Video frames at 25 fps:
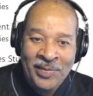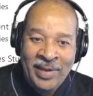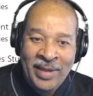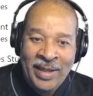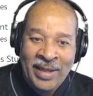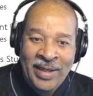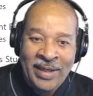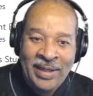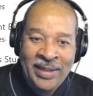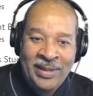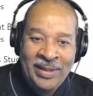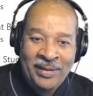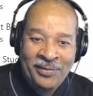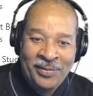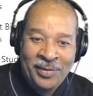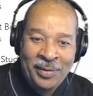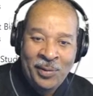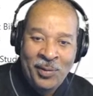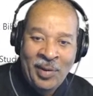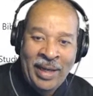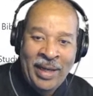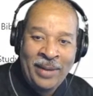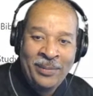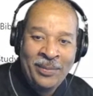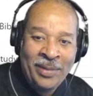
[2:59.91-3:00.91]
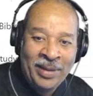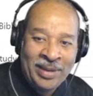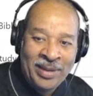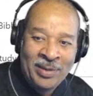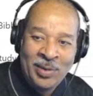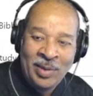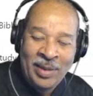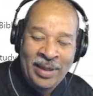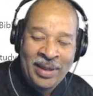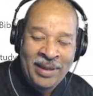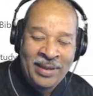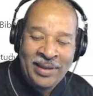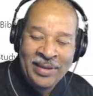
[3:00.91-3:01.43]
in a different way, but it's
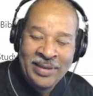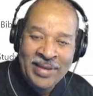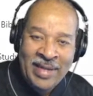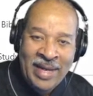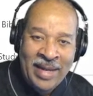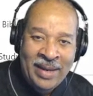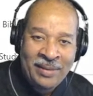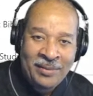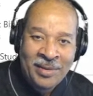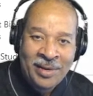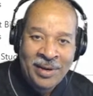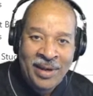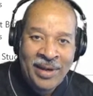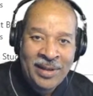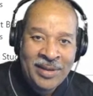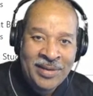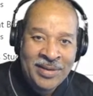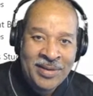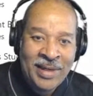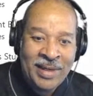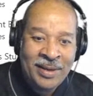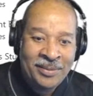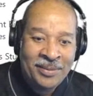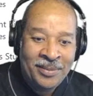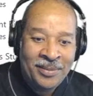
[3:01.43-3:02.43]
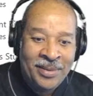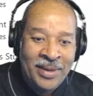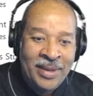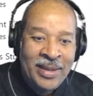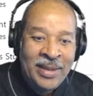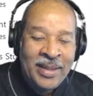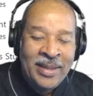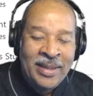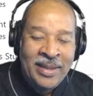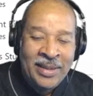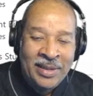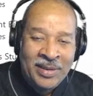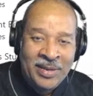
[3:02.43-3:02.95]
really the same concept.
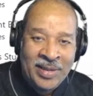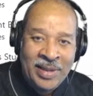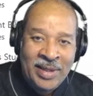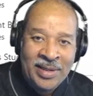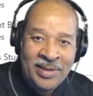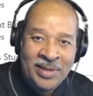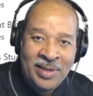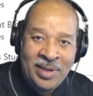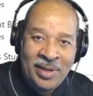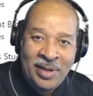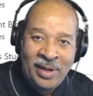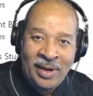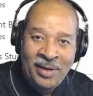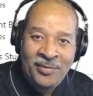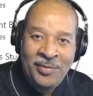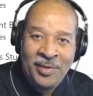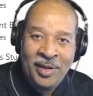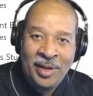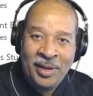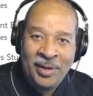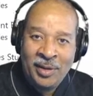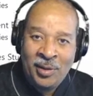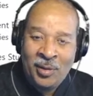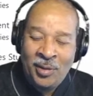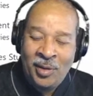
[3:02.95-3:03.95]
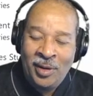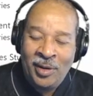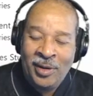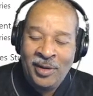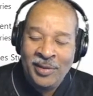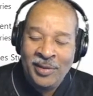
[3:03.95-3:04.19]
He says, love not the world,